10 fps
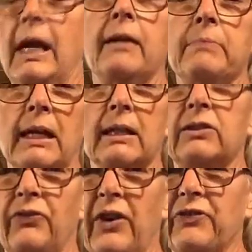
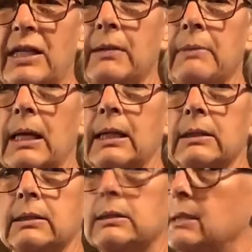minutes, 15
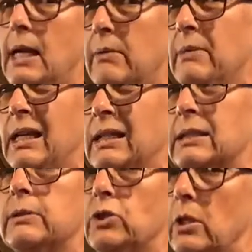minutes. 10
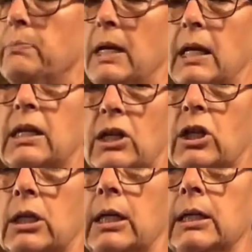minutes should be
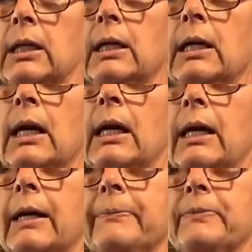good.
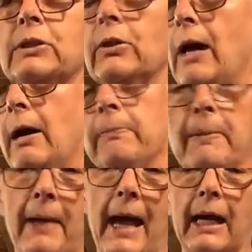So I'll be
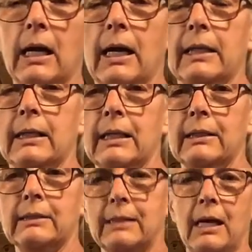back on
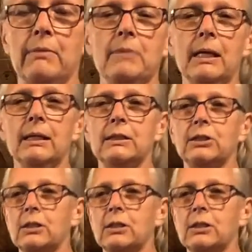in 10 minutes